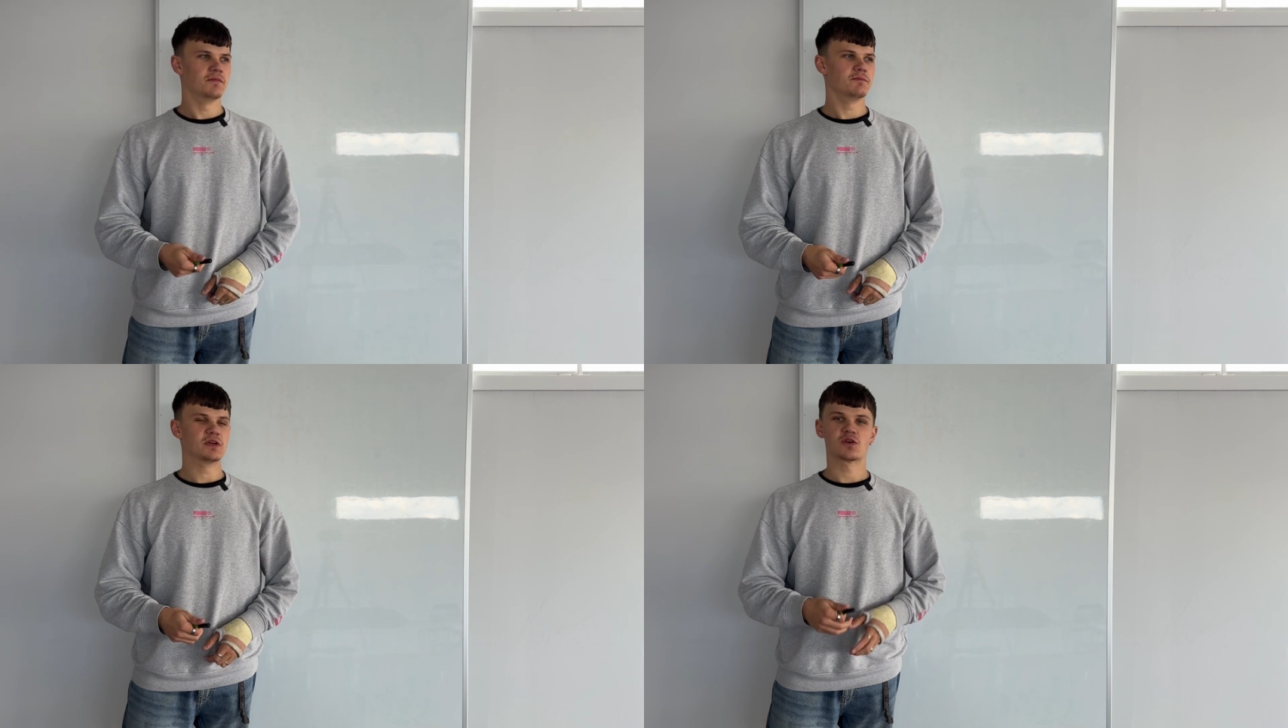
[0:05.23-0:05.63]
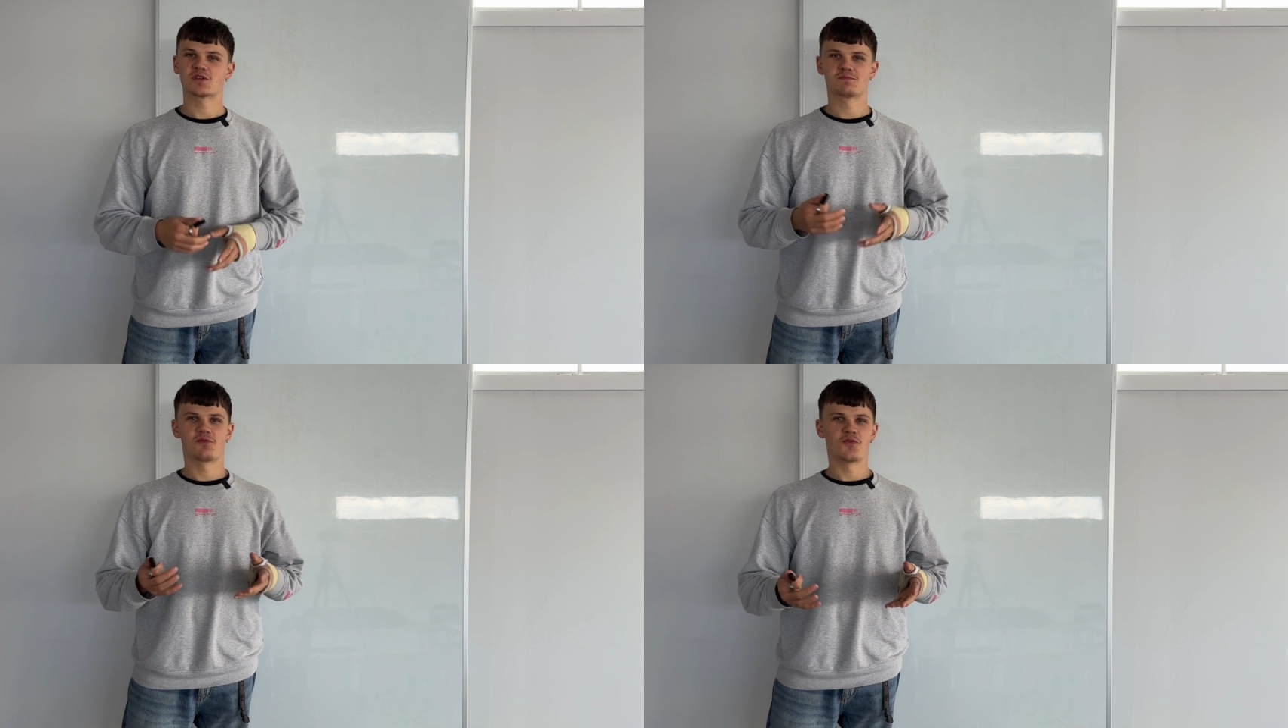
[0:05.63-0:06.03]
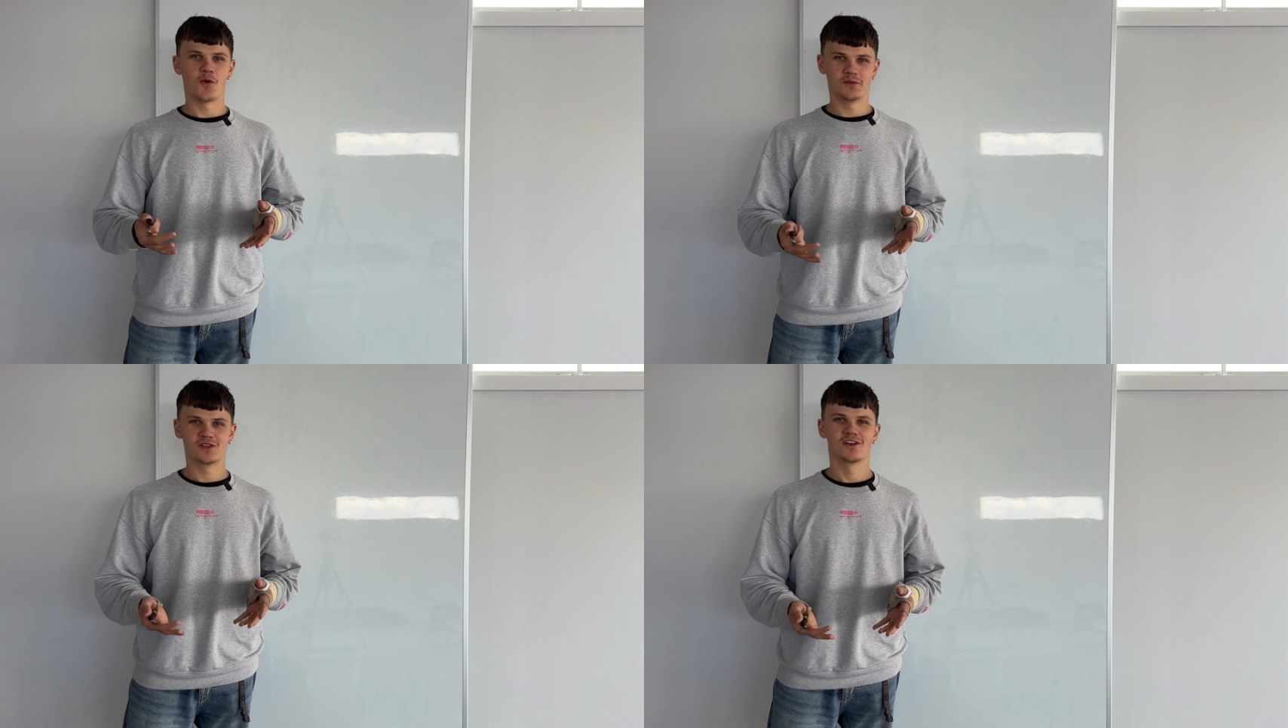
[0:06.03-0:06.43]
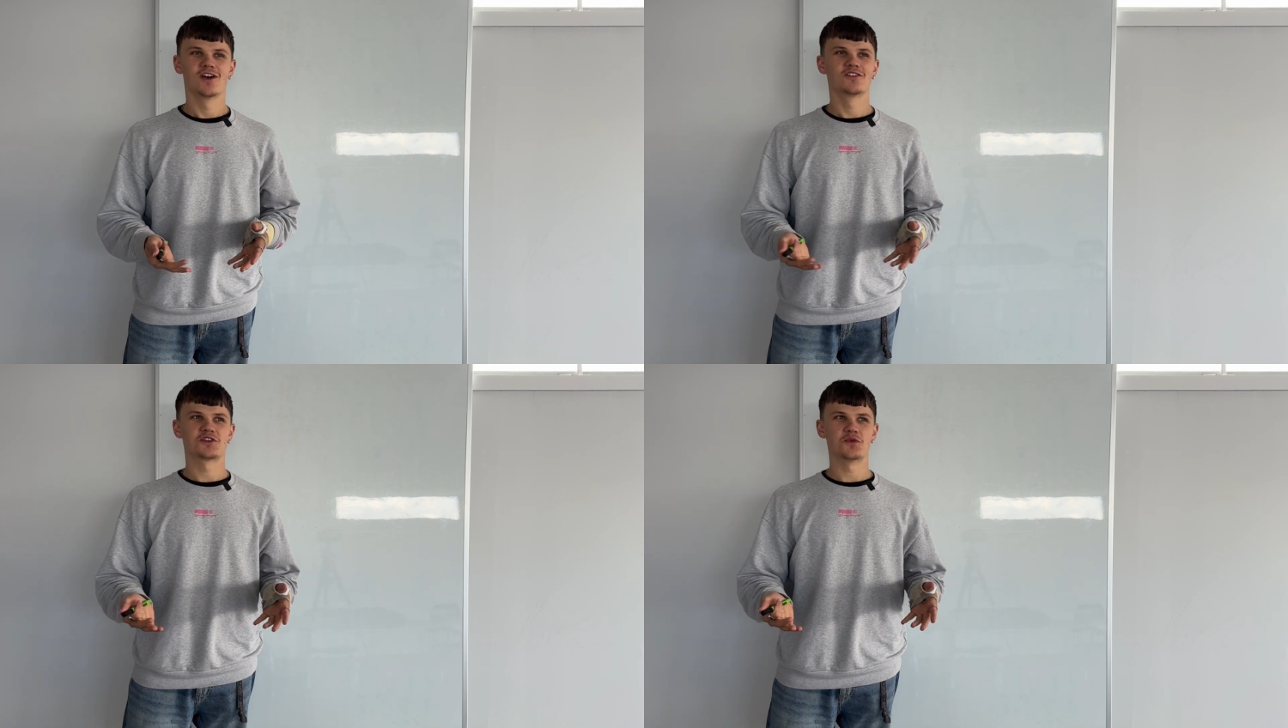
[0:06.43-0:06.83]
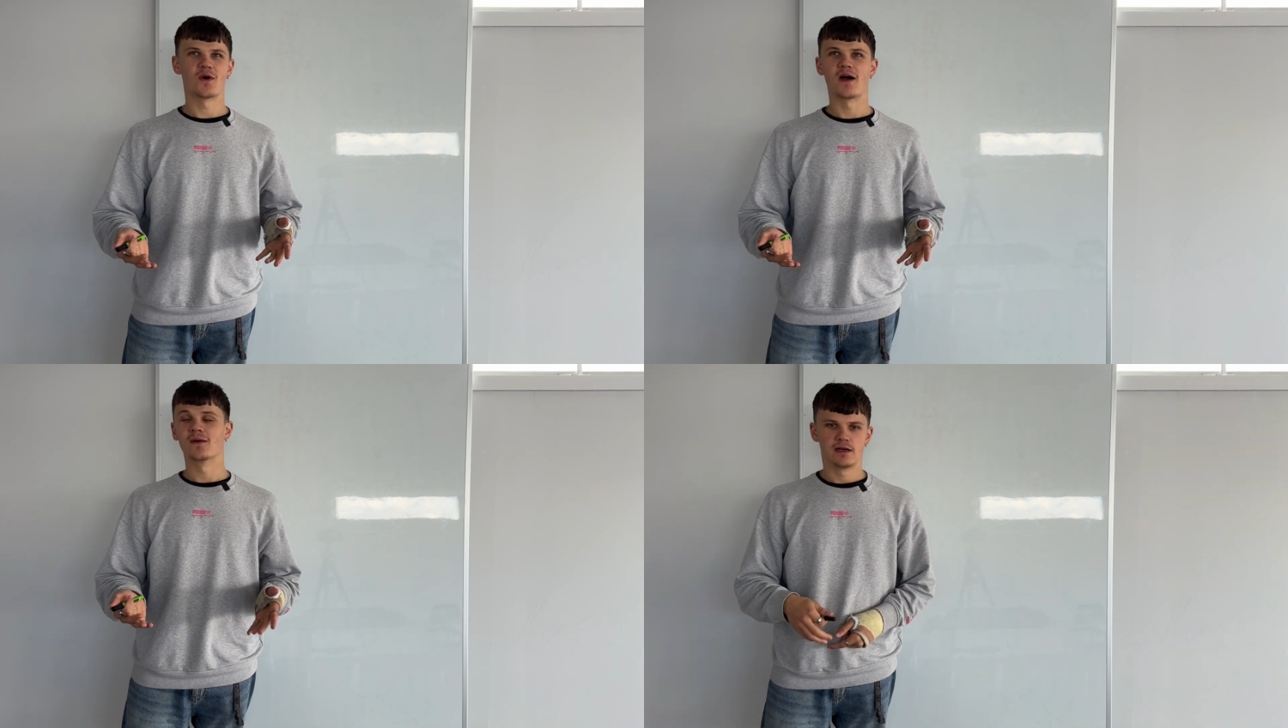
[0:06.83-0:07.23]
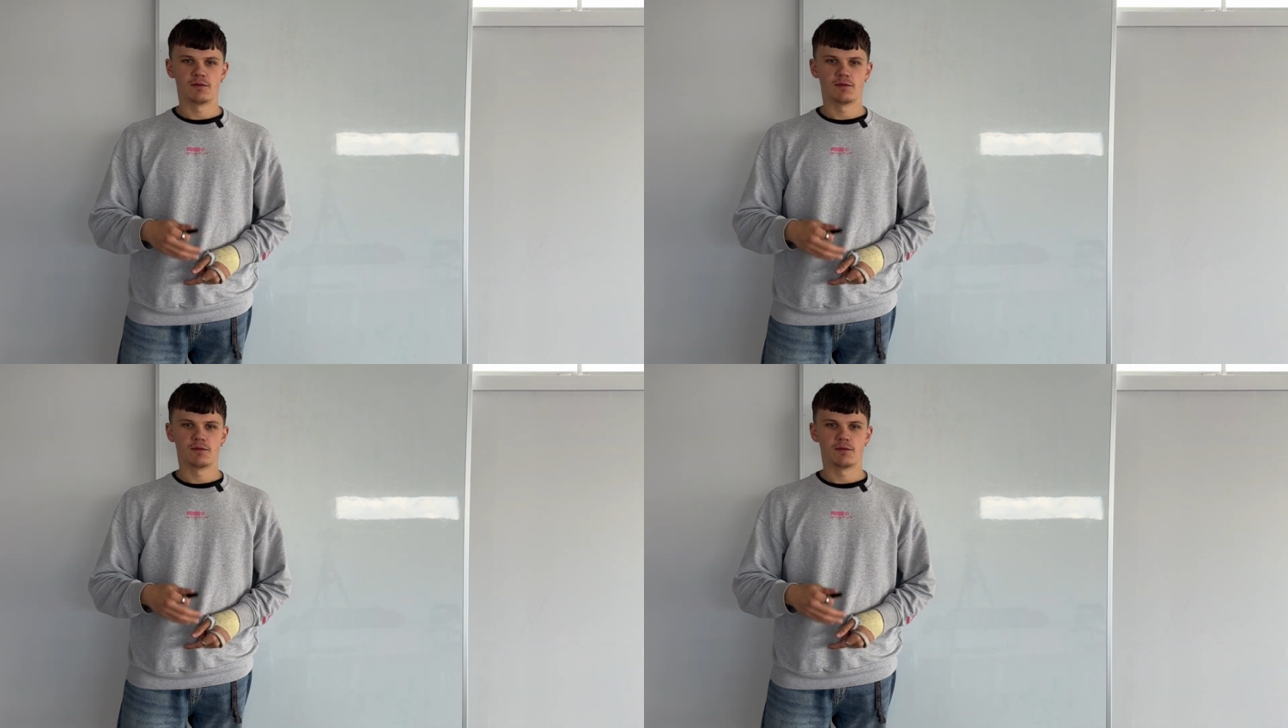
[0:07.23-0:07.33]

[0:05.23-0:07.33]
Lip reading: because it performed too well.